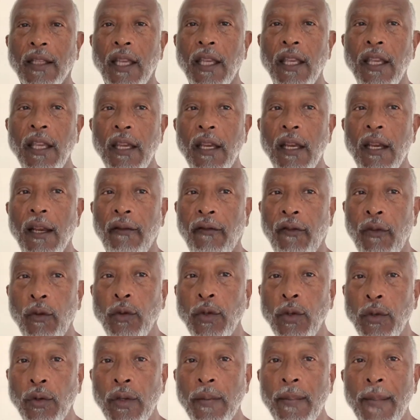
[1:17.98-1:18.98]
a year if you
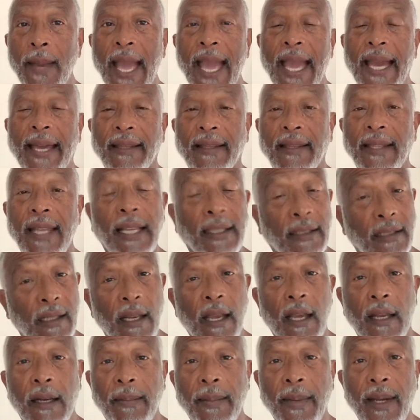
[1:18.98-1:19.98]
do the math. That's a
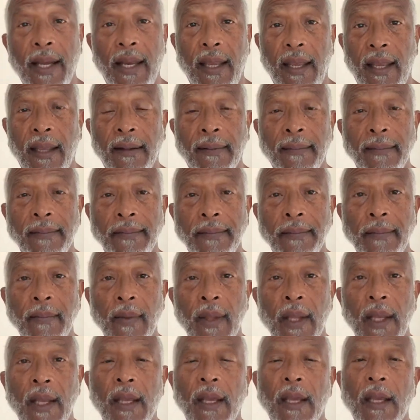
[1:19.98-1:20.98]
lot of money.
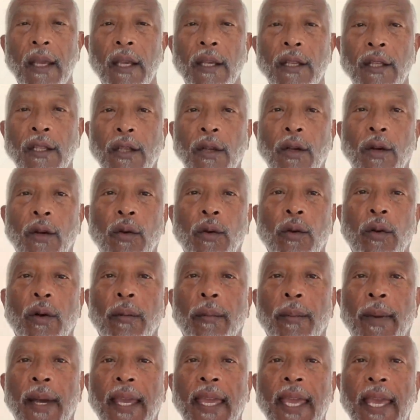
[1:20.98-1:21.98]
So
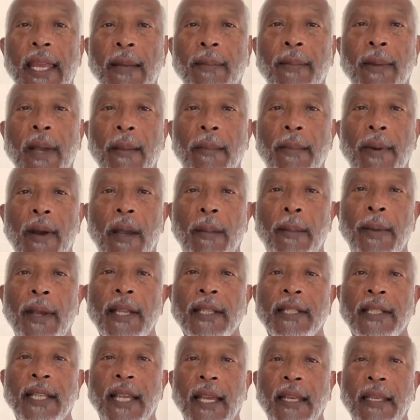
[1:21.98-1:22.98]
by getting my
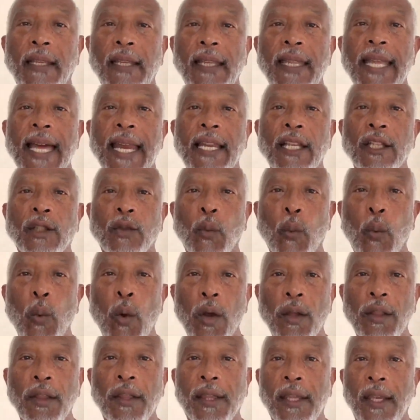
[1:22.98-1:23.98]
Barbados ID, that is
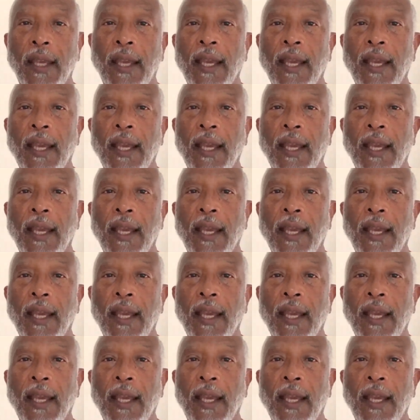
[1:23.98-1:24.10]
one thing